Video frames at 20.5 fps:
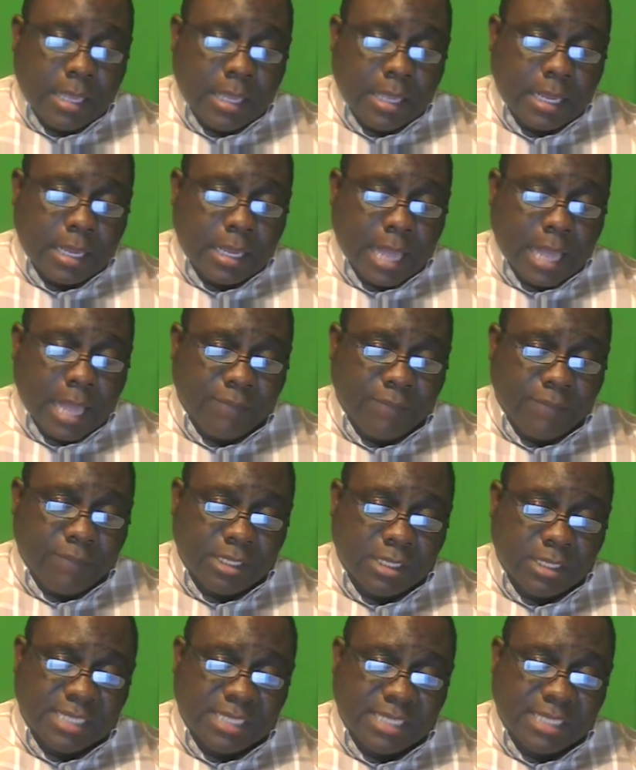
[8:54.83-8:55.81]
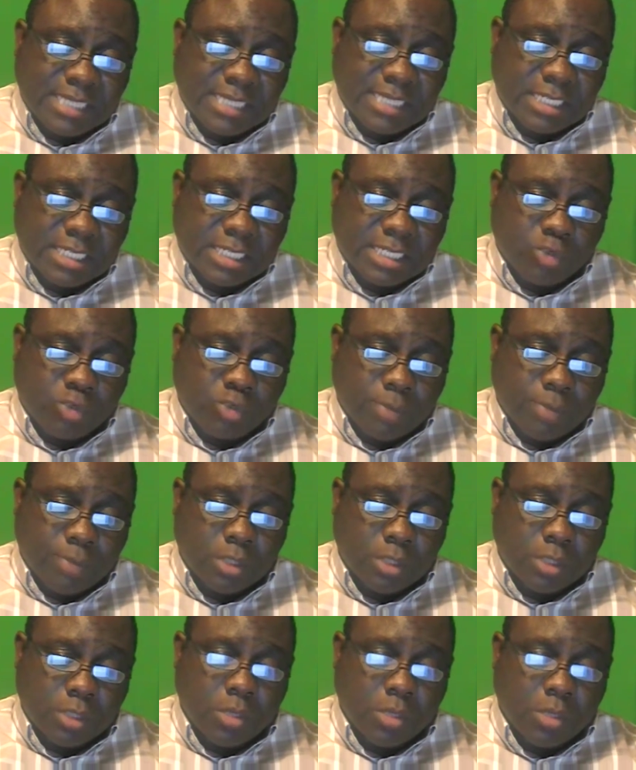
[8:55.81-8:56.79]
After the data
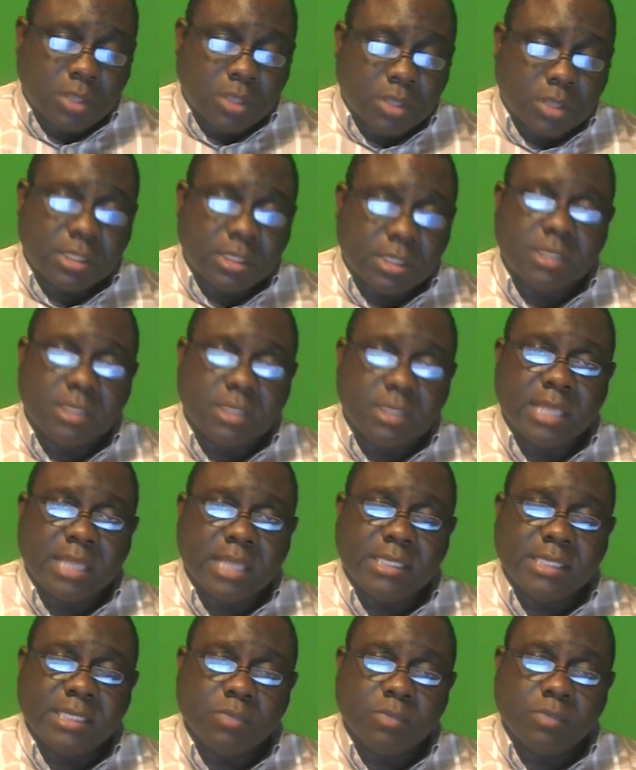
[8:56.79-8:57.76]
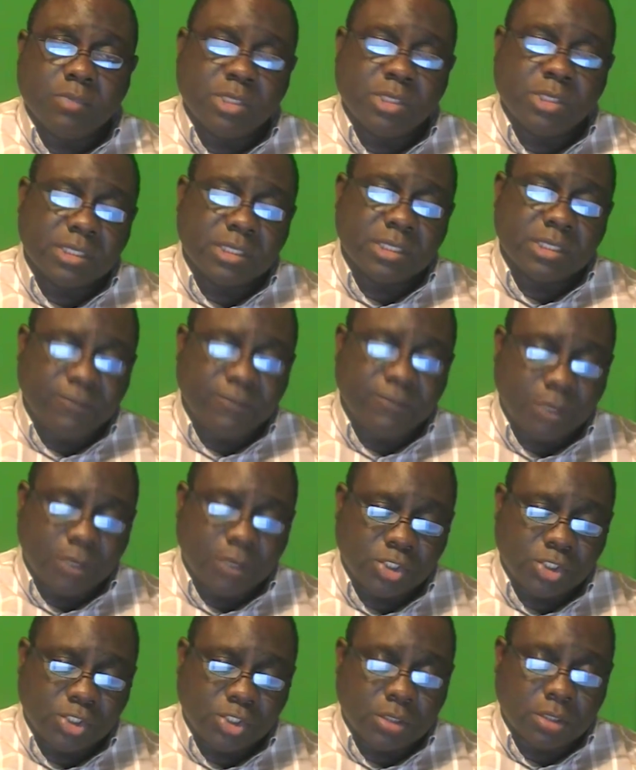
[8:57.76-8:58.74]
description, we consider the next thing, which is the
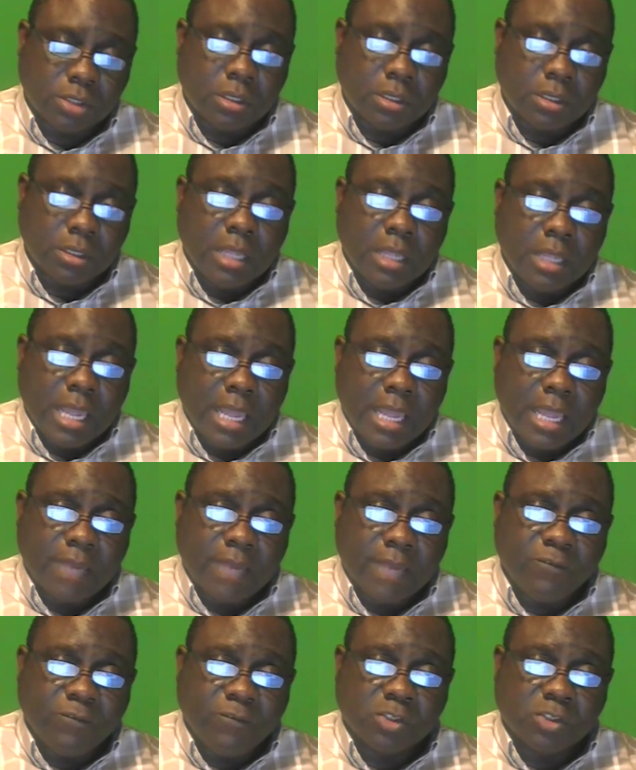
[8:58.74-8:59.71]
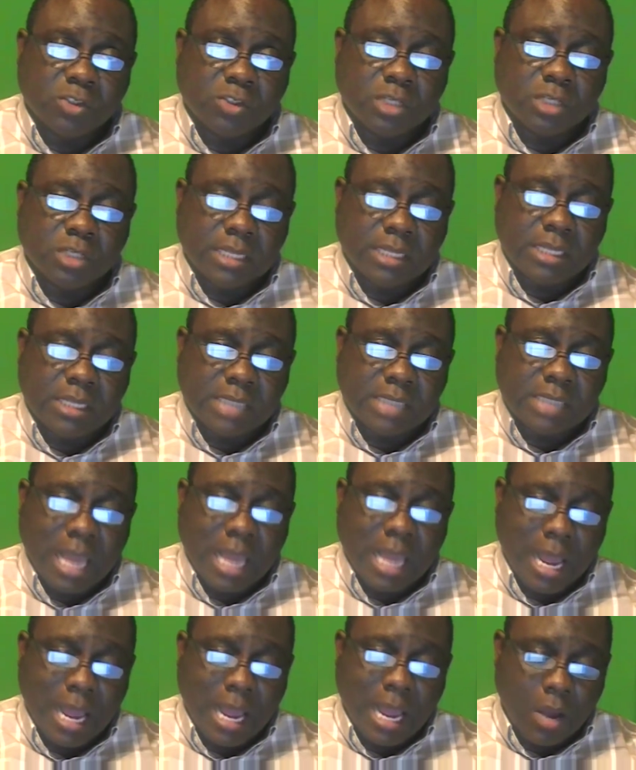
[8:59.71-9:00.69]
function, and the function is the
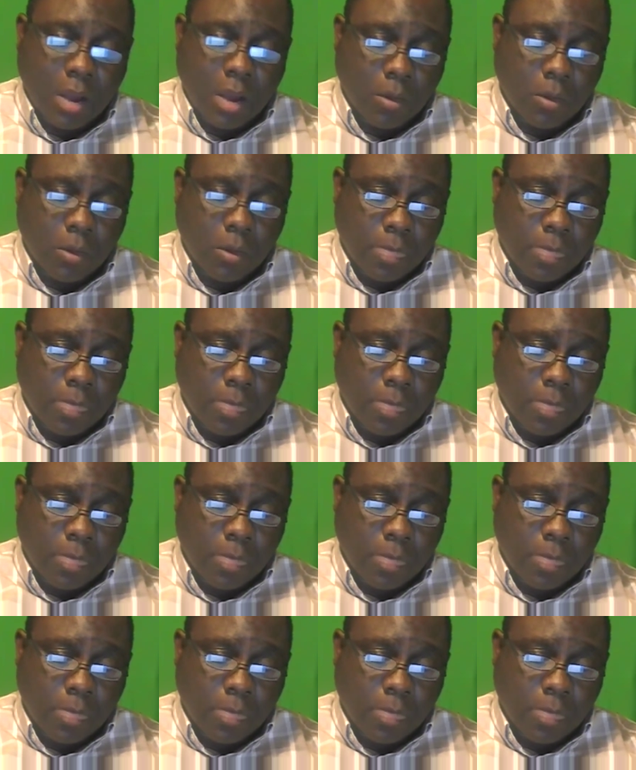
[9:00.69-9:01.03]
how.